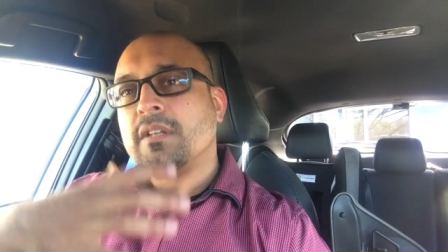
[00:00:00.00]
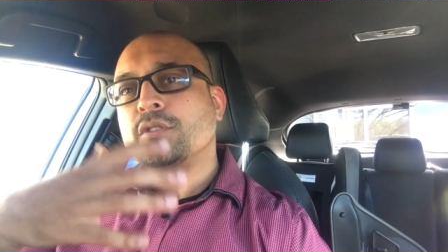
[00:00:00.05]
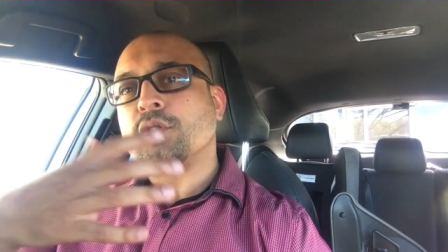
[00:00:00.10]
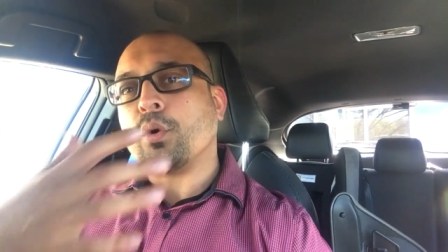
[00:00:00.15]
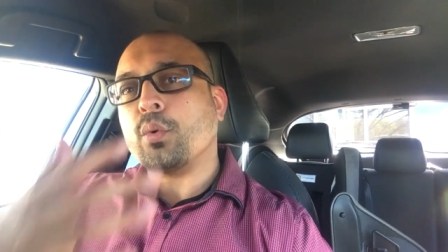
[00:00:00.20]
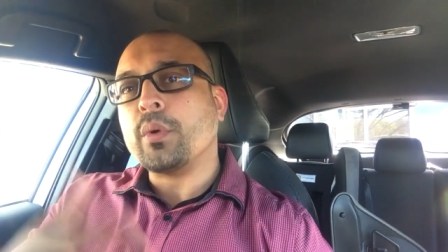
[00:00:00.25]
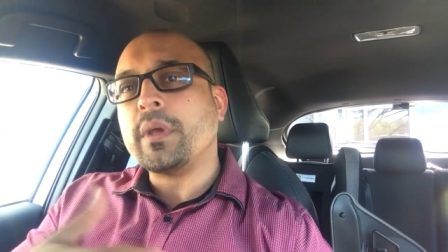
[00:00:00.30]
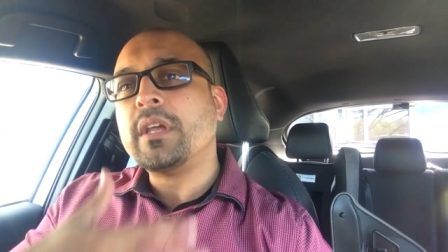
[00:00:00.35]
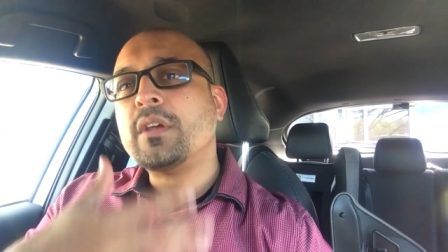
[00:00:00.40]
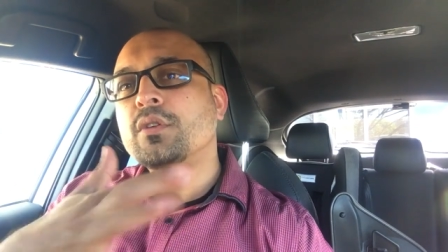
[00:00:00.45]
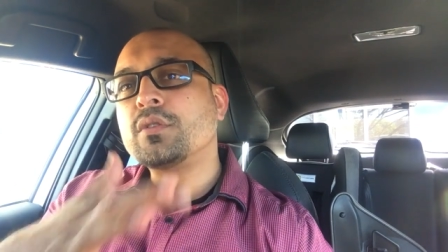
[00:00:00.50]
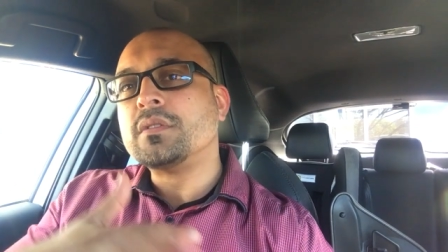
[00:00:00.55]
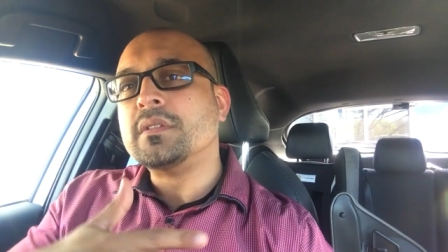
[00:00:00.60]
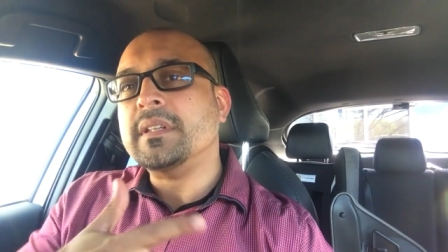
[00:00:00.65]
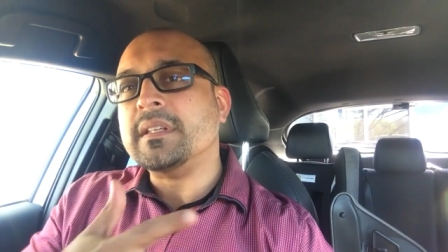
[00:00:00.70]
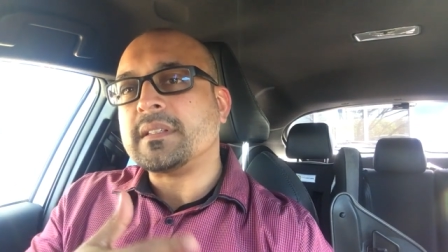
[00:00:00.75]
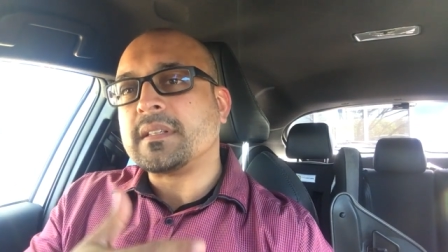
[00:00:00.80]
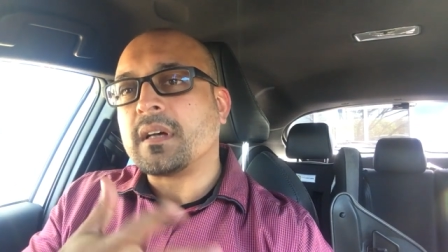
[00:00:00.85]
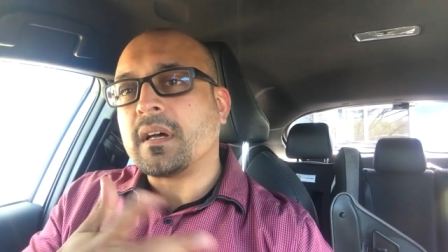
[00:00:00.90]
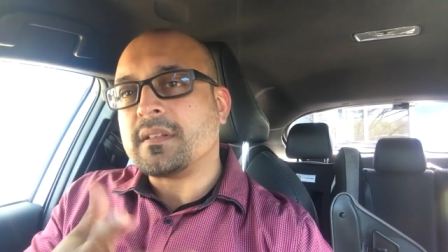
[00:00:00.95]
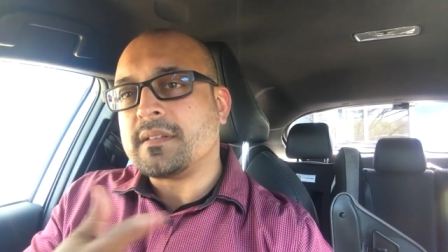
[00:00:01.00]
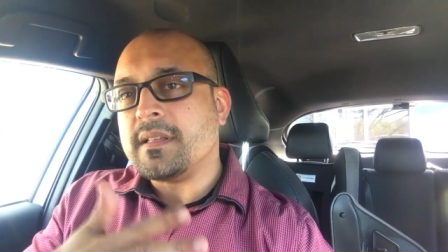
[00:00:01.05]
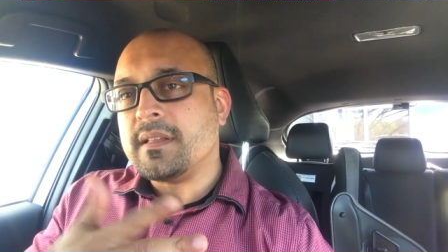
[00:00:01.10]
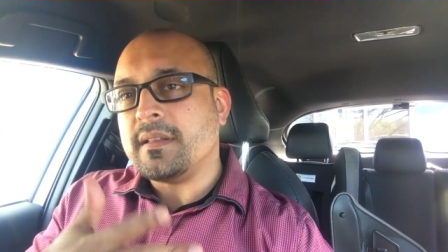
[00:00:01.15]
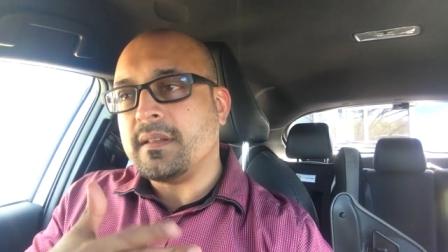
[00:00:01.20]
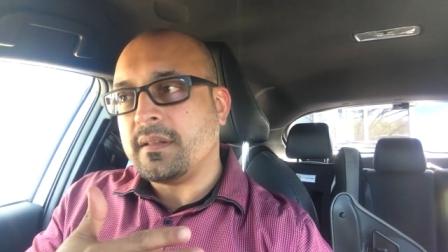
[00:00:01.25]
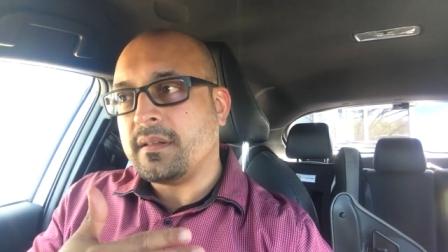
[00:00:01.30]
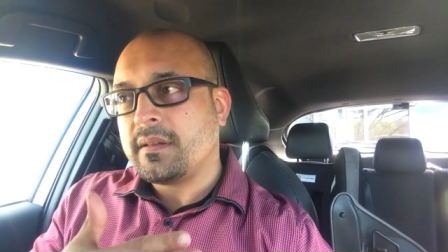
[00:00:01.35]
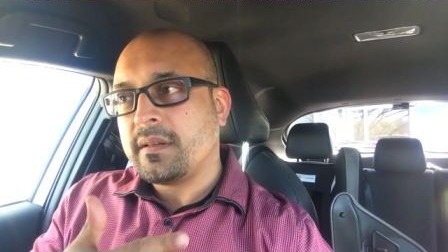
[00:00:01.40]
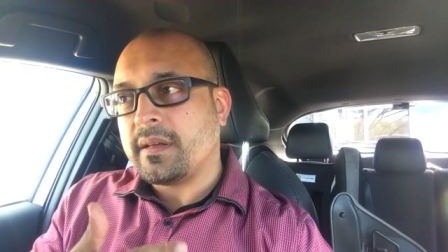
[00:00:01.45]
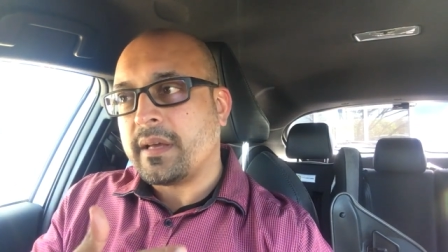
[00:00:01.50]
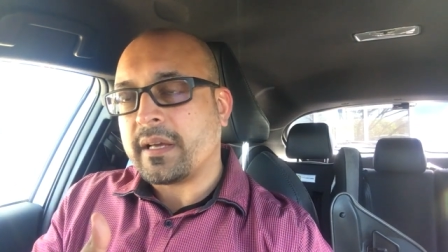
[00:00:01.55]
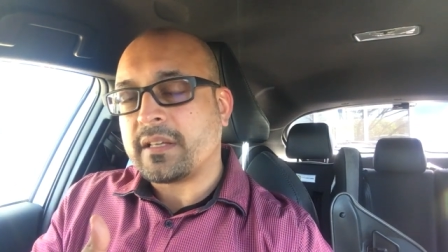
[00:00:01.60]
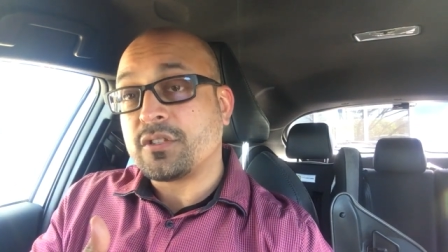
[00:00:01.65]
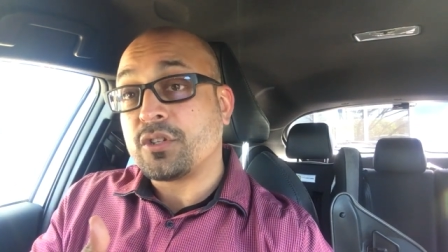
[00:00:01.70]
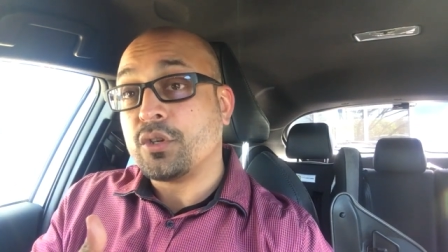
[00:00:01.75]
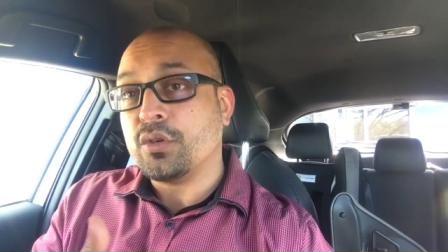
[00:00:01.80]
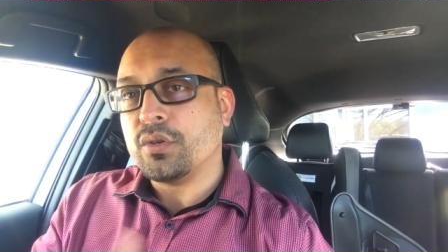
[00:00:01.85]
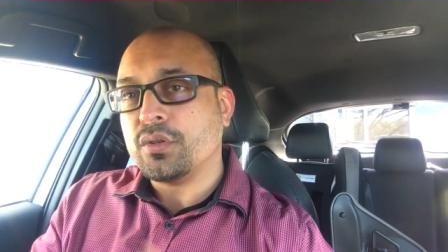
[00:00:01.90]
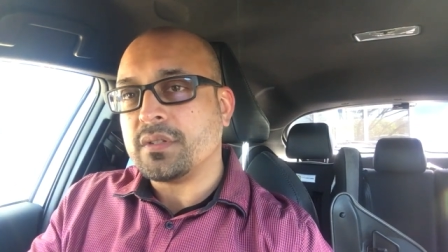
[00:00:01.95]
So we used this cousin
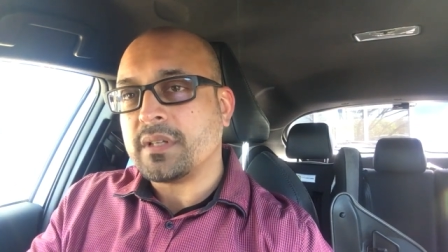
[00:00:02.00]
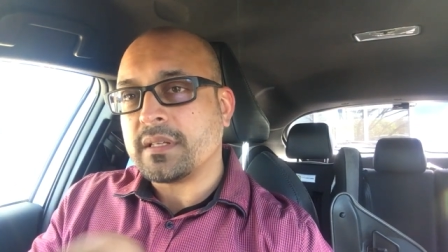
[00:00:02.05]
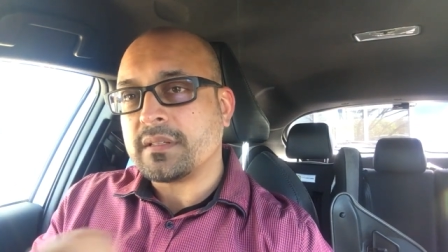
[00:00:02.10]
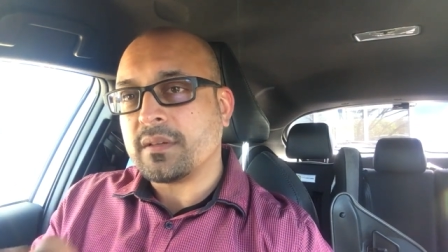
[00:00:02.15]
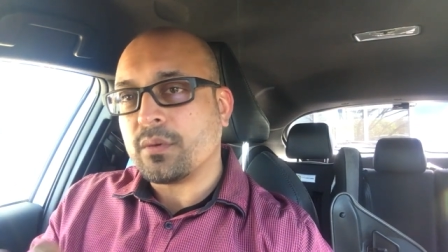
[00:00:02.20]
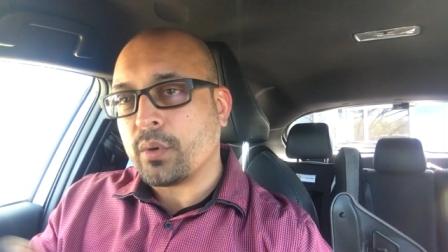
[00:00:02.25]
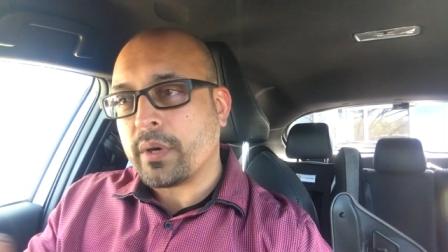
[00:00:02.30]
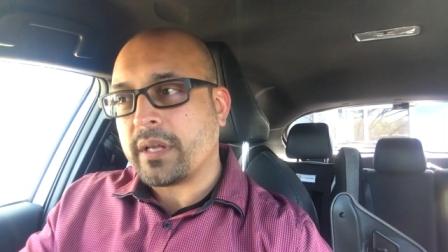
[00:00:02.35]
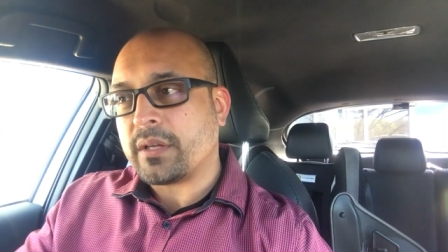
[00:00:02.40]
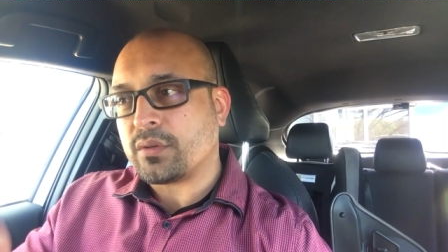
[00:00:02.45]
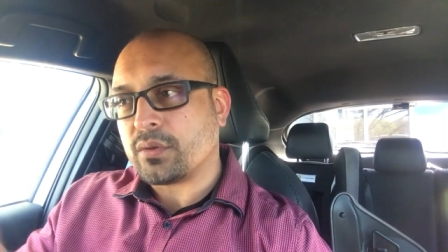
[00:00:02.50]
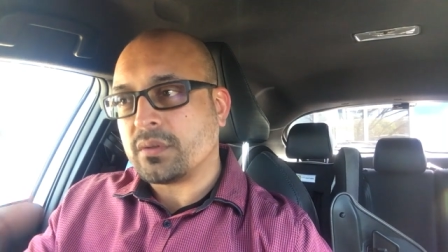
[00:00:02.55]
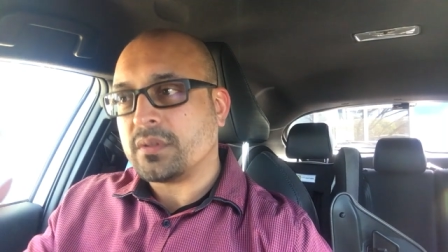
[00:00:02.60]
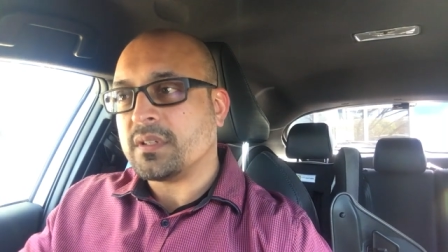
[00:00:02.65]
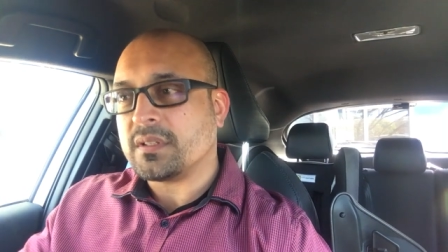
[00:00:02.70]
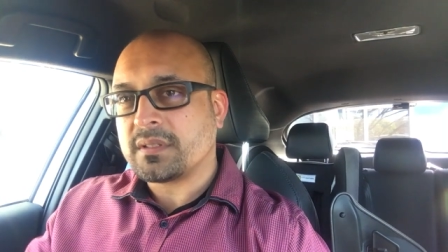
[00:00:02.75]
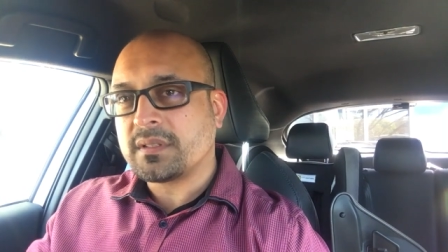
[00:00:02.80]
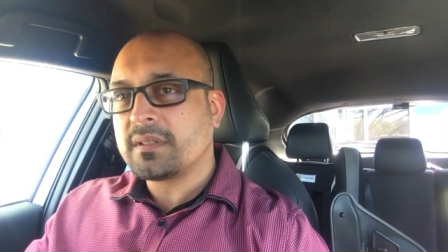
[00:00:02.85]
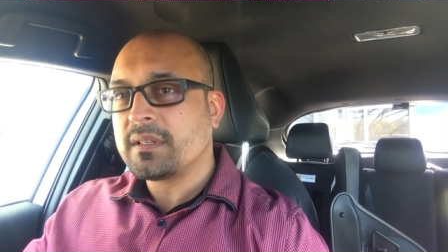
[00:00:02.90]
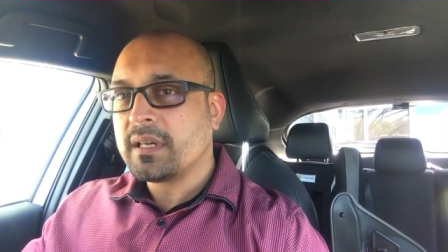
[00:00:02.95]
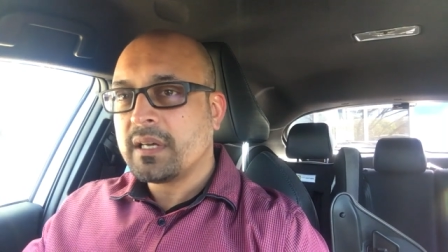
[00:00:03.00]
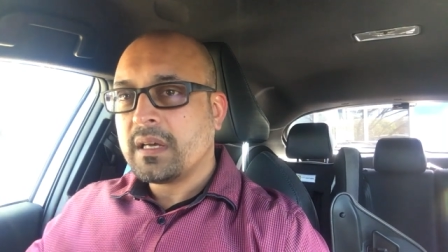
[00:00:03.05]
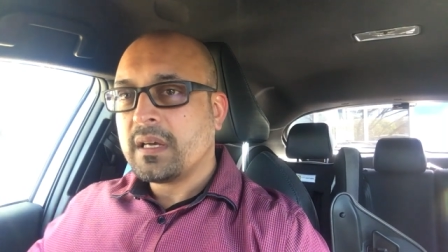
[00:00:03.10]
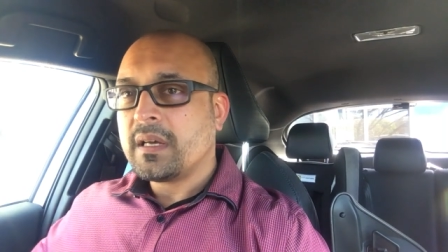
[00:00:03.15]
excuse as a way to just